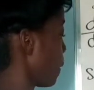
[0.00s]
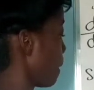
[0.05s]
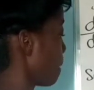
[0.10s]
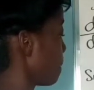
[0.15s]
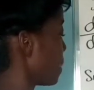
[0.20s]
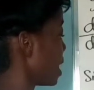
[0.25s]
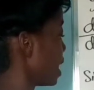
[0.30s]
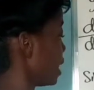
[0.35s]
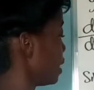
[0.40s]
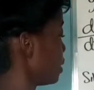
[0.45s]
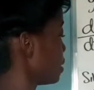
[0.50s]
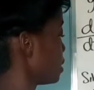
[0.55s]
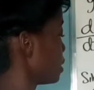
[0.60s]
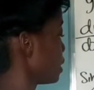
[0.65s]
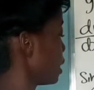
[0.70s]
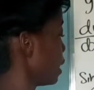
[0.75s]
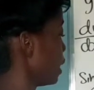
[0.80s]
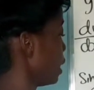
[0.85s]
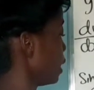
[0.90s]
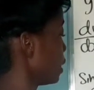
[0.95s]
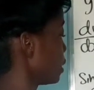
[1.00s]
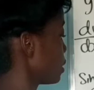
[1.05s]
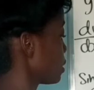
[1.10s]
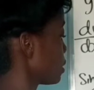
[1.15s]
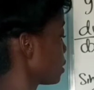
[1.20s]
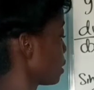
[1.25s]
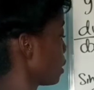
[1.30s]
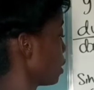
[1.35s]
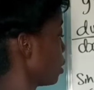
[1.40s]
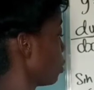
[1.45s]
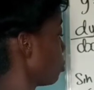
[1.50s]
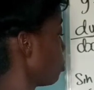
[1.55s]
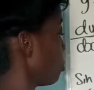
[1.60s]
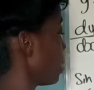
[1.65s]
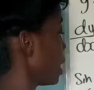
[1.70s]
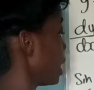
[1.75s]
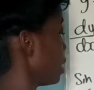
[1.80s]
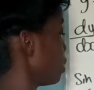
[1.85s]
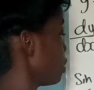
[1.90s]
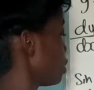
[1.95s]
minus x
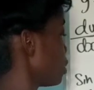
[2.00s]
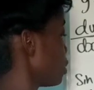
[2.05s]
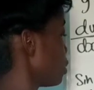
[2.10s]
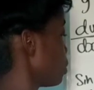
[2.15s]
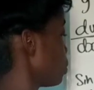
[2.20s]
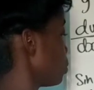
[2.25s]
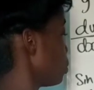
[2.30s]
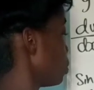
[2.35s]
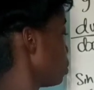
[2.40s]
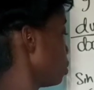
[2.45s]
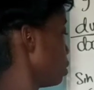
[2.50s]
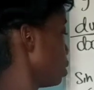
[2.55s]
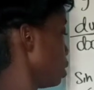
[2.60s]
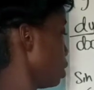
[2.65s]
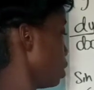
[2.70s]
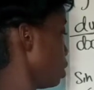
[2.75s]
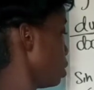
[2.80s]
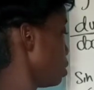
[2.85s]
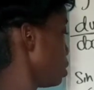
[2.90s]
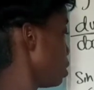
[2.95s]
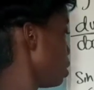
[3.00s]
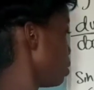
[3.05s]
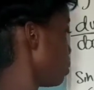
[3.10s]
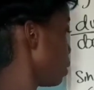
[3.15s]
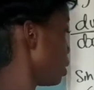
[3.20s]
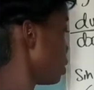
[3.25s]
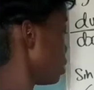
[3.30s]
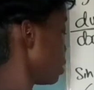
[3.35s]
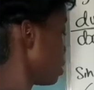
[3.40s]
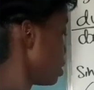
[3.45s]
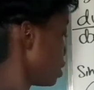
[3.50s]
minus 2 is equal to